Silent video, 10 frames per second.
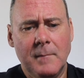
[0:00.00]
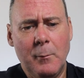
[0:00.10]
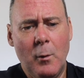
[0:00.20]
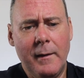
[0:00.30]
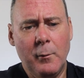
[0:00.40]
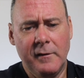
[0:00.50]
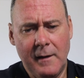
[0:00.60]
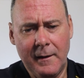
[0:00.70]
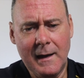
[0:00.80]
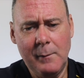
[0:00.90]
and why there was
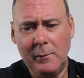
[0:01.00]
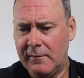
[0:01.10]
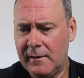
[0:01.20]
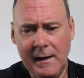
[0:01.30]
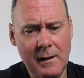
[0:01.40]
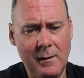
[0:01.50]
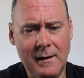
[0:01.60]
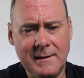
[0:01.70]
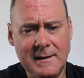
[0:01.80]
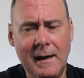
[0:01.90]
another game listed here and
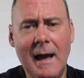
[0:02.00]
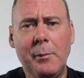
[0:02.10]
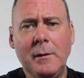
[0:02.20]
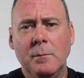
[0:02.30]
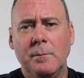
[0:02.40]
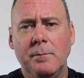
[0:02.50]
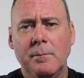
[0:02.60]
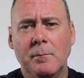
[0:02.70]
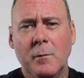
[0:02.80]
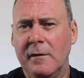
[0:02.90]
it didn't happen.
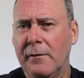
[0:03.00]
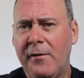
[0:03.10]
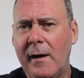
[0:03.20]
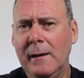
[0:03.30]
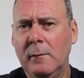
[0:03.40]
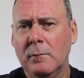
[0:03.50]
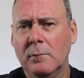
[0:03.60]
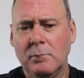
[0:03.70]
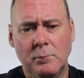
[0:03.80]
Was it a final?